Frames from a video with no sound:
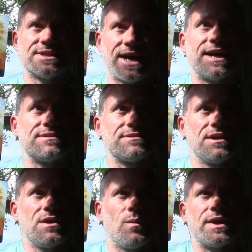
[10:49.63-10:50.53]
let?
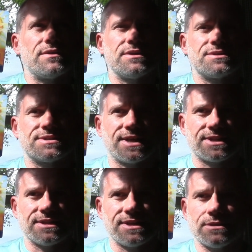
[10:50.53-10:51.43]
Why don't I just
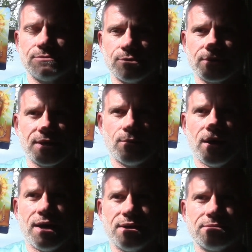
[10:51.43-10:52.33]
let the Leo do what they
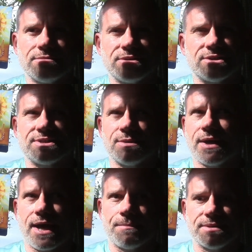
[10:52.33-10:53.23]
want? And just see
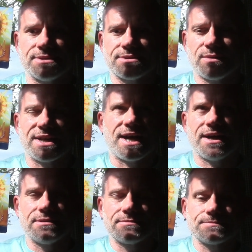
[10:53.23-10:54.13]
what happens. Why
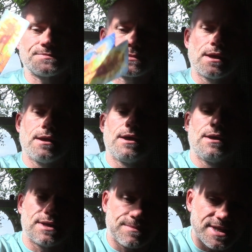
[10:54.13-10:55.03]
not?
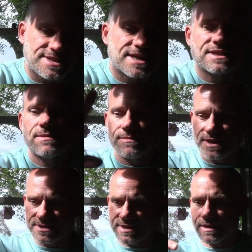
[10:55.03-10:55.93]
It might take them a
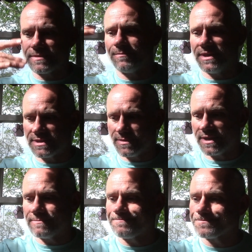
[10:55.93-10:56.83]
minute to come to peace with
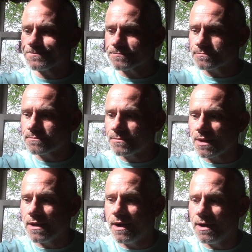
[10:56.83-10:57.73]
it.
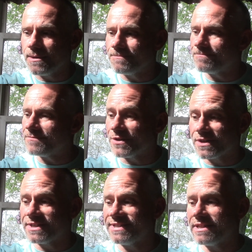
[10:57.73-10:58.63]
Um, they're
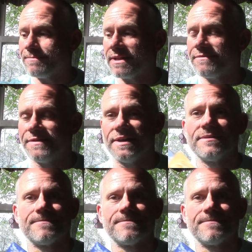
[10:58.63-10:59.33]
going to see the benefit